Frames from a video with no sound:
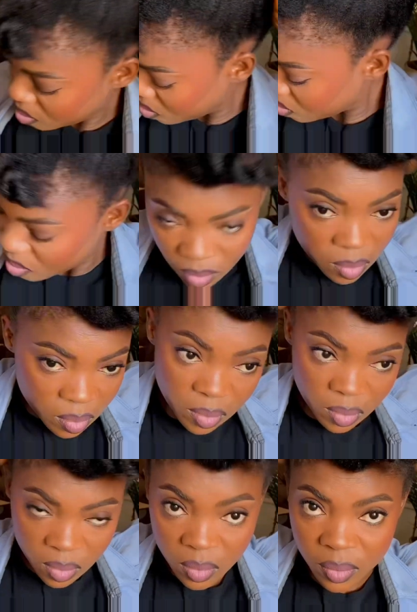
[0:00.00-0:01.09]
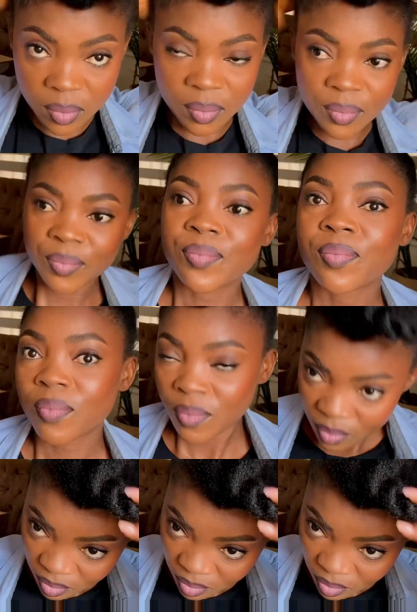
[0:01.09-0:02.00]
You can go ahead and add more